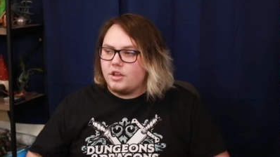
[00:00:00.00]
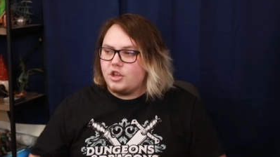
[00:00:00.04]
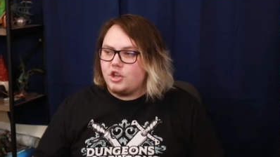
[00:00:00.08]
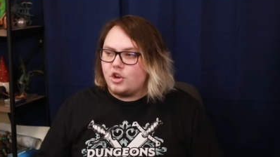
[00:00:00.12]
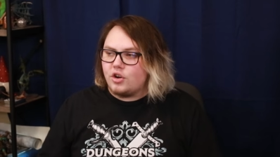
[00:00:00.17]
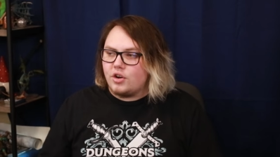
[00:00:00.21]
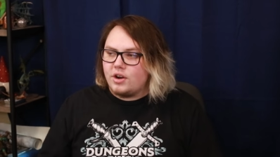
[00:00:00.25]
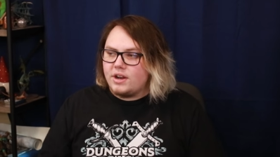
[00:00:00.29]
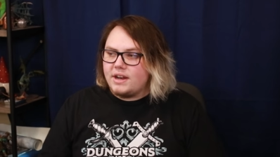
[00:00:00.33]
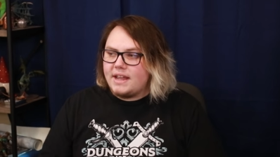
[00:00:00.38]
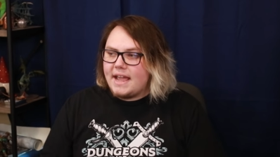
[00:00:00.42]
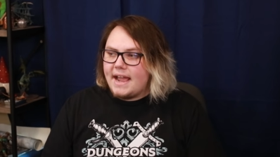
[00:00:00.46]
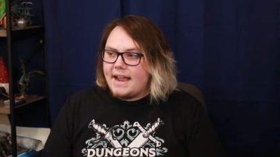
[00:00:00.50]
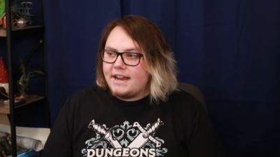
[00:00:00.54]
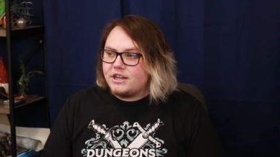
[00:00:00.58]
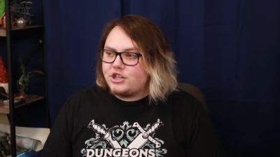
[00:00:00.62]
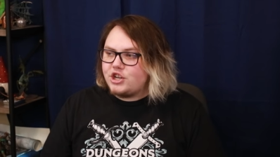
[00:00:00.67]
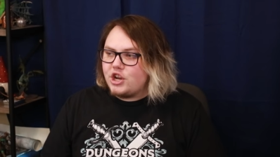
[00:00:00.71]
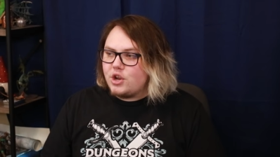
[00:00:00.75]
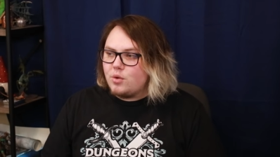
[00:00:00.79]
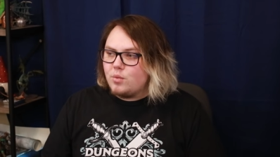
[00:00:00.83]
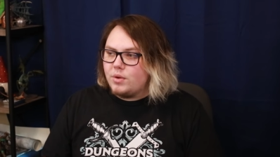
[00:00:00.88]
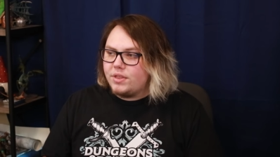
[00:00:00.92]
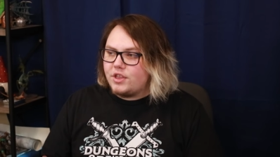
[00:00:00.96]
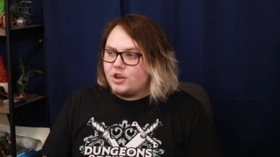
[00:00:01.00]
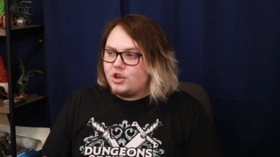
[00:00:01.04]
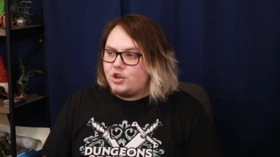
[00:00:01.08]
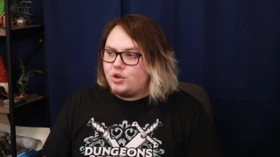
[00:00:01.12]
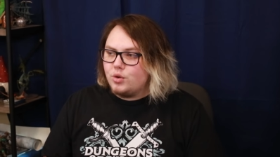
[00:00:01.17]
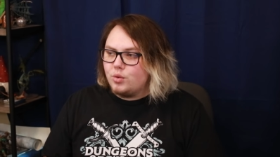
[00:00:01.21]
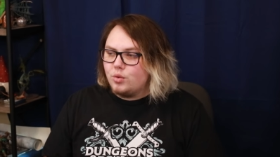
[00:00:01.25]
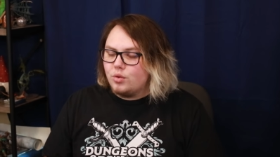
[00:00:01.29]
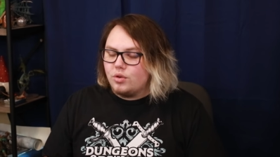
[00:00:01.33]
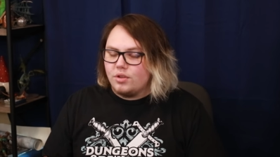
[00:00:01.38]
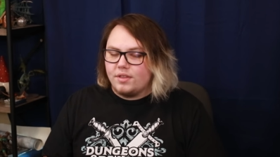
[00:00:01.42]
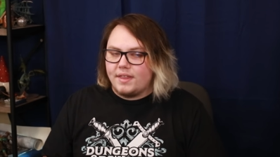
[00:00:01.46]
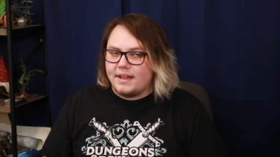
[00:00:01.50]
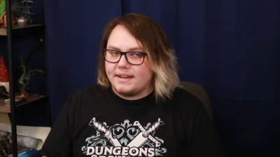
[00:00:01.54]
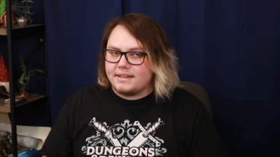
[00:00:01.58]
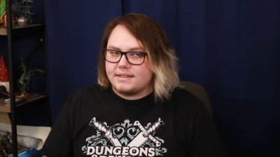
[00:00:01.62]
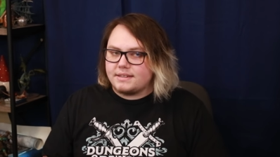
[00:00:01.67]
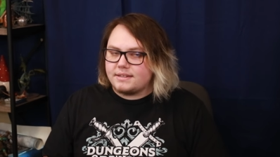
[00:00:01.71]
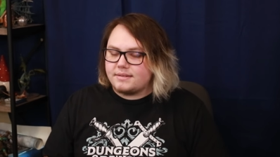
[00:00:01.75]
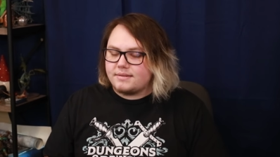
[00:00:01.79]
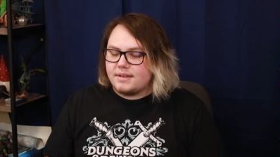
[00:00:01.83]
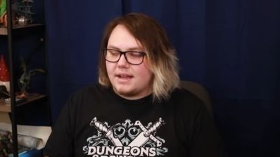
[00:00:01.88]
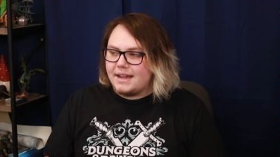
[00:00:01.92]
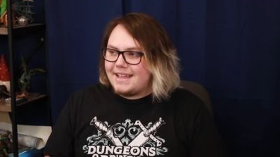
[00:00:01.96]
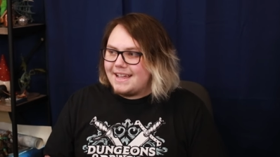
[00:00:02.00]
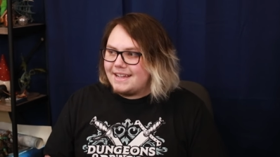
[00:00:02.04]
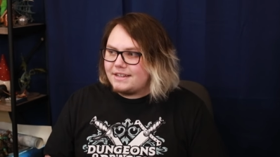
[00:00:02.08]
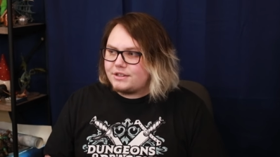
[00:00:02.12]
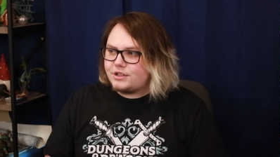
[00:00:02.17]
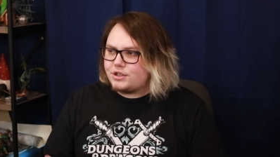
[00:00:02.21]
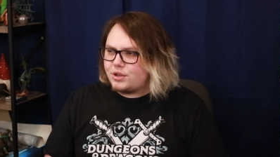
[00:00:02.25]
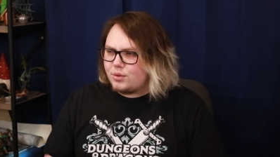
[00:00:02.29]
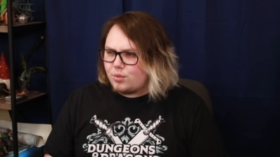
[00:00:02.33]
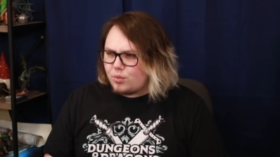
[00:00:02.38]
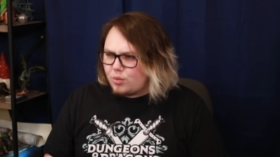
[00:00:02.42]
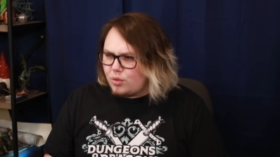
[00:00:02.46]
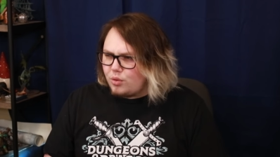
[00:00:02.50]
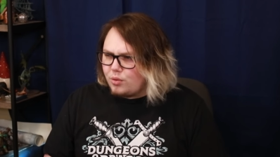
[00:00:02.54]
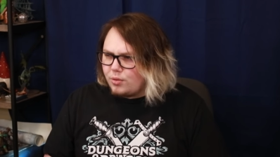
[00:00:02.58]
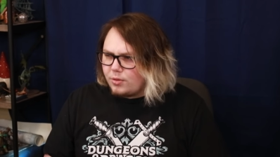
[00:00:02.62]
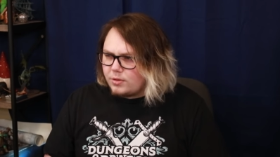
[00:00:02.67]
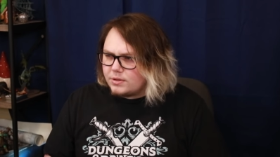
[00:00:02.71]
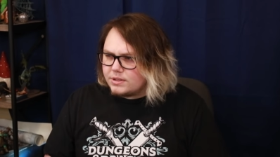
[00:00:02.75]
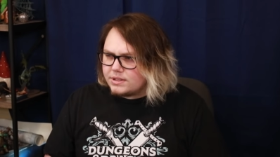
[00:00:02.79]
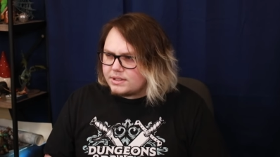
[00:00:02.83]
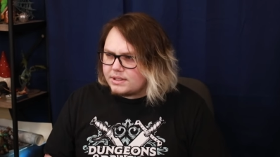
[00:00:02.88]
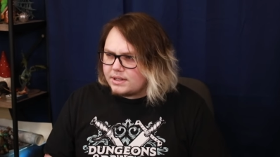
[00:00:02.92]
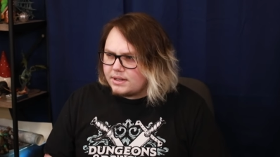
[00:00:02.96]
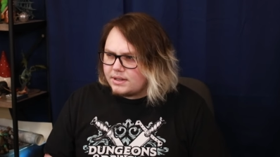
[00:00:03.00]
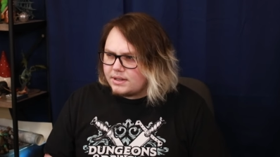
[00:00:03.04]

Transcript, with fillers: You're engaging with the duel that's against the rules.